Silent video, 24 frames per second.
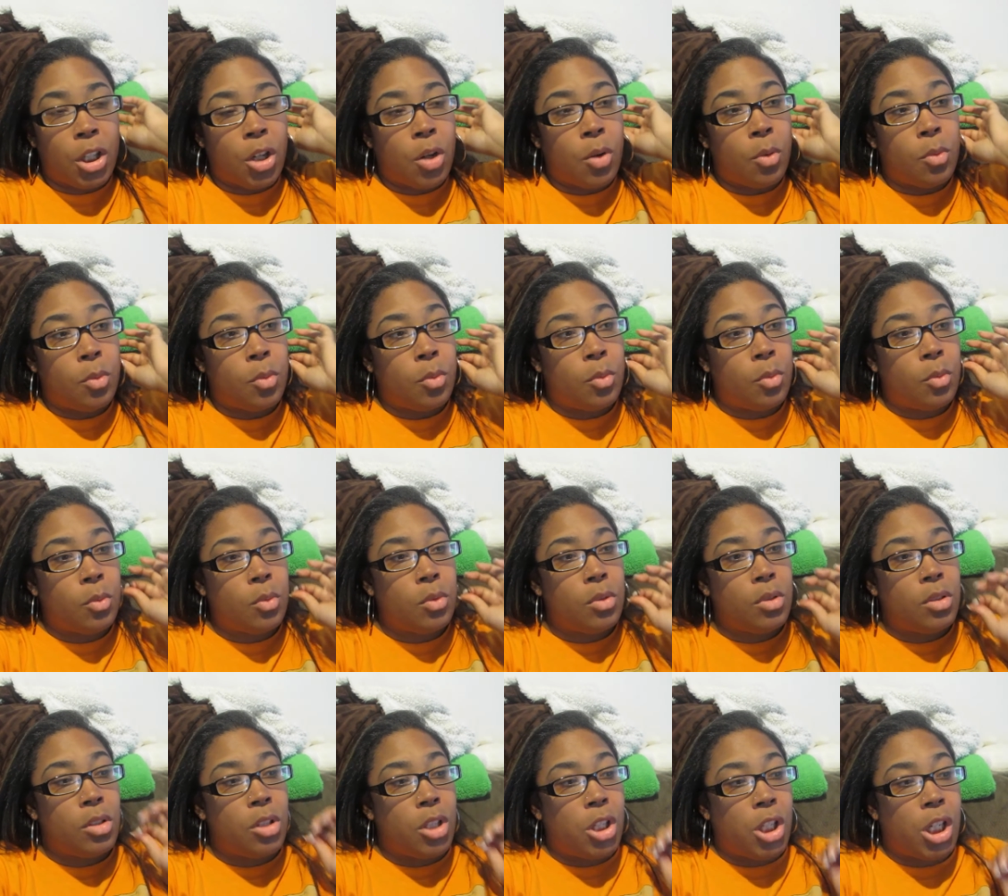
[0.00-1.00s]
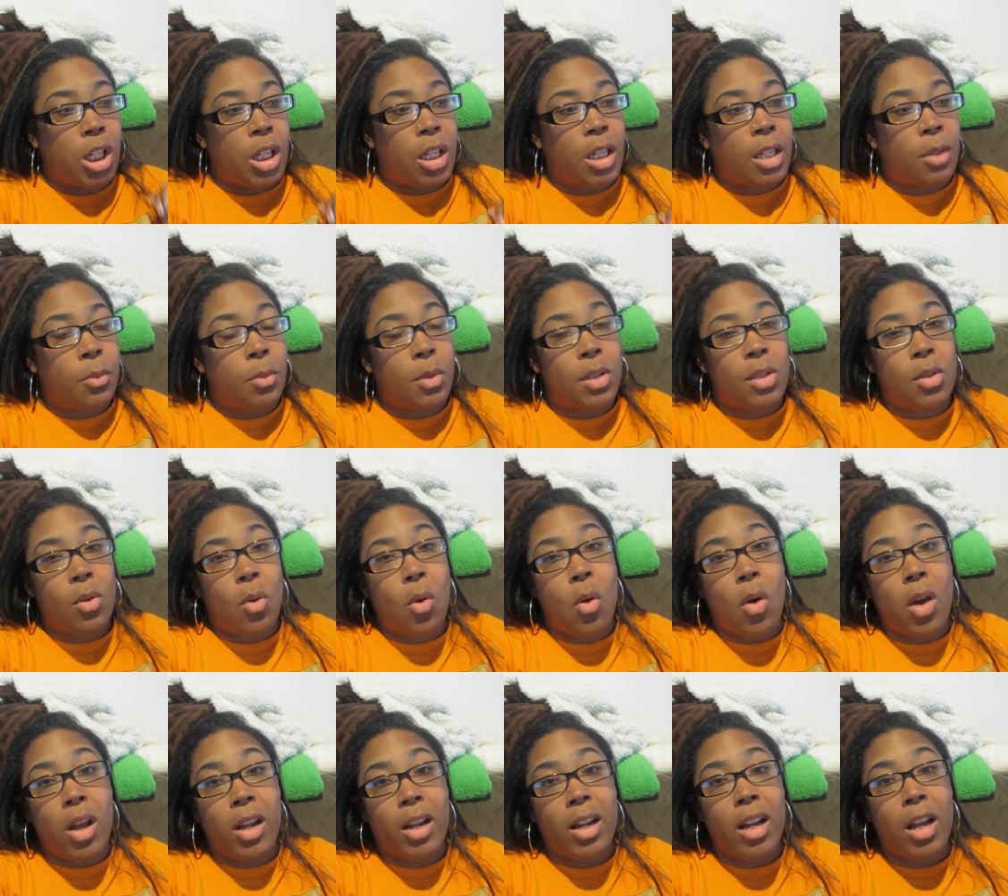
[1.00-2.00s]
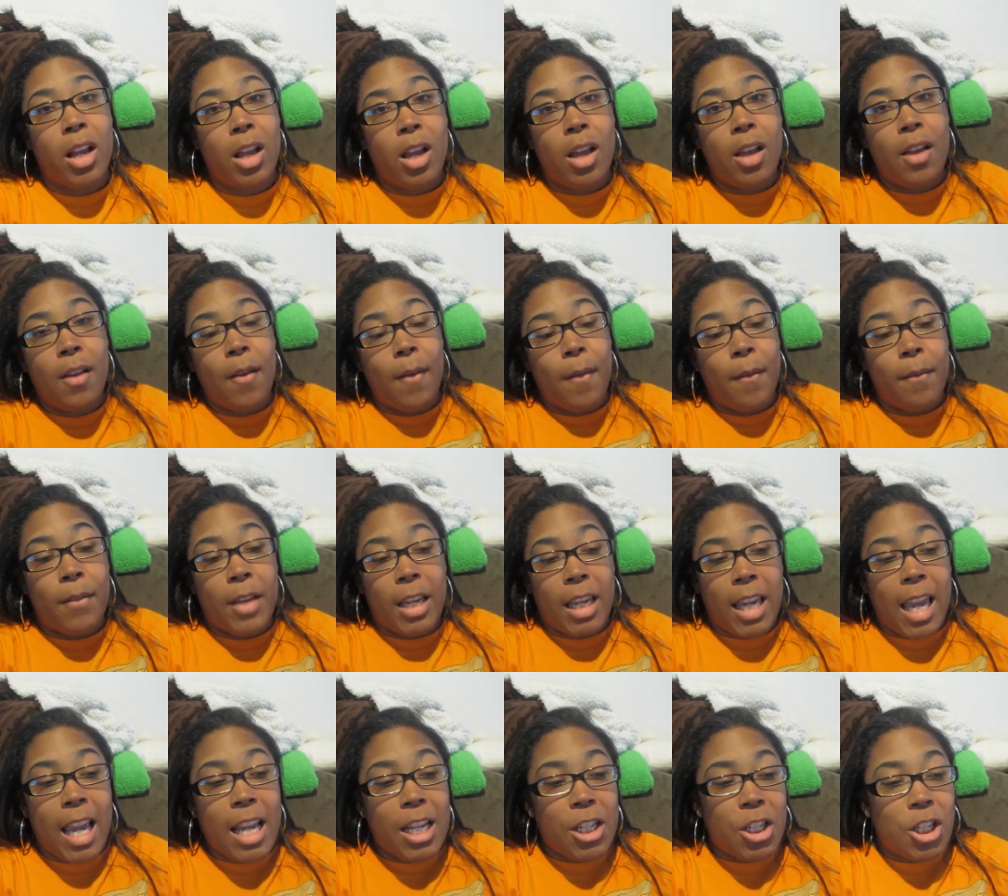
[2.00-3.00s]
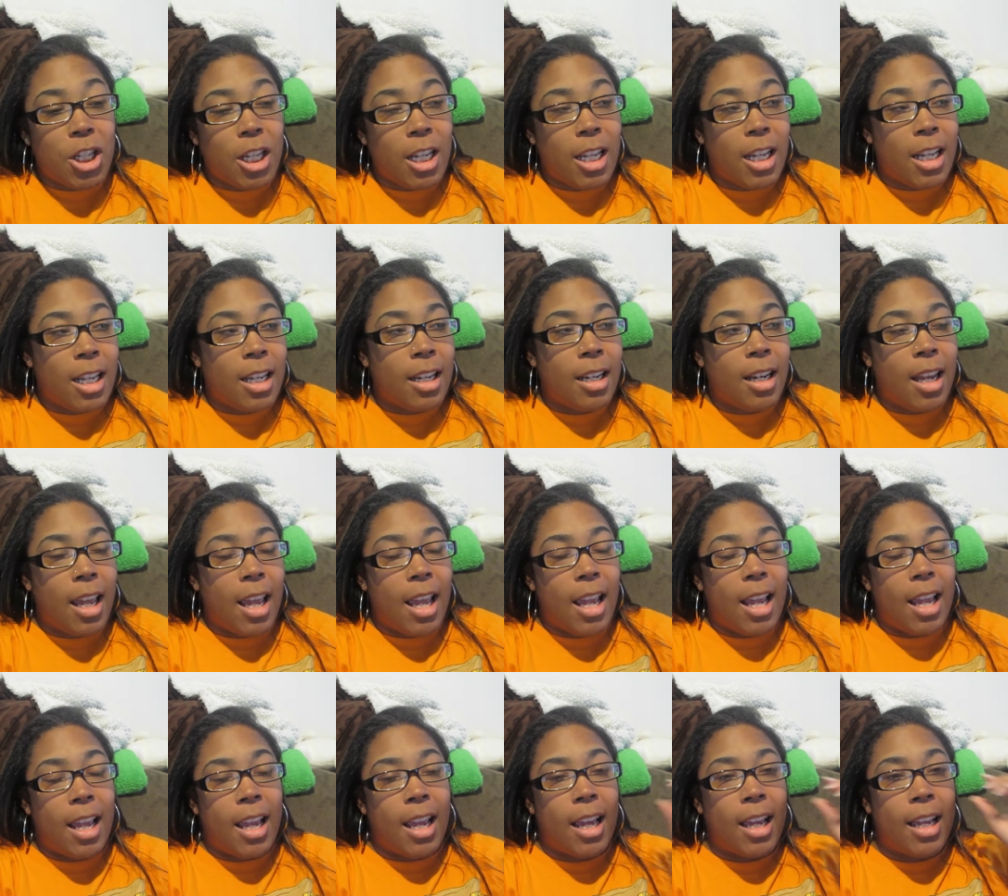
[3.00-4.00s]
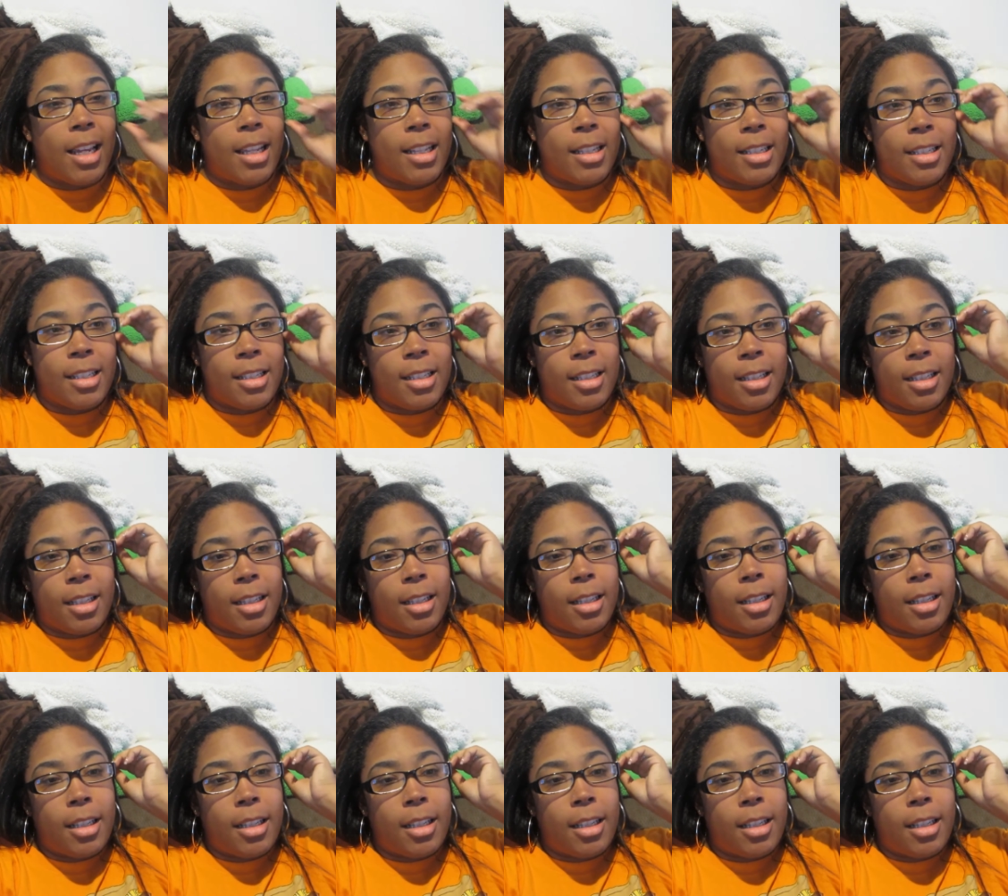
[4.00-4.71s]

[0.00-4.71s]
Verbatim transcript: know, G was on vacation, and